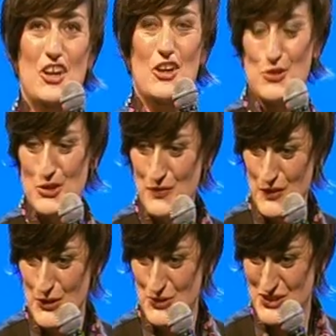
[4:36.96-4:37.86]
I got
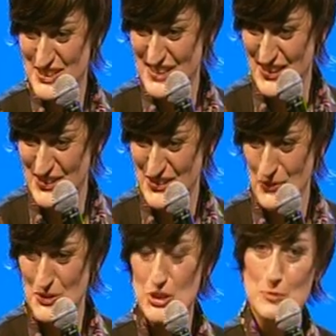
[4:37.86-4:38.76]
confused, didn't I? Because
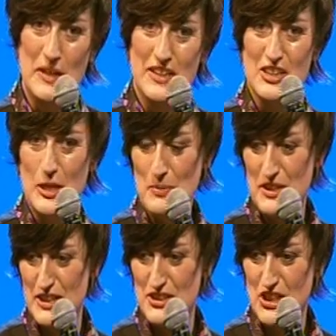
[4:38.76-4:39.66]
I went to Spain a couple
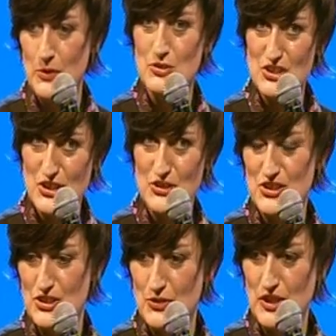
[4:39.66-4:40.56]
of years ago, it was
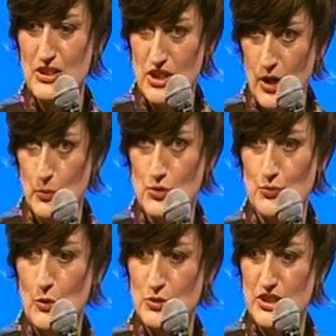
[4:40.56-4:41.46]
30 degrees, I was
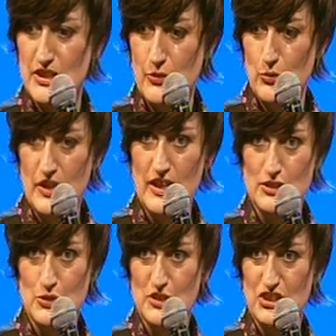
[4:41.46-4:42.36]
roasting, I thought
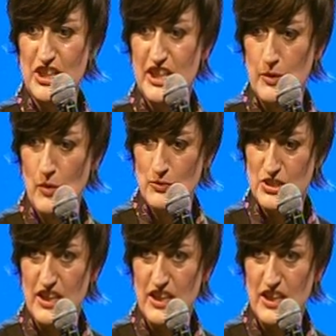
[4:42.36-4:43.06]
that'll do a chicken, won't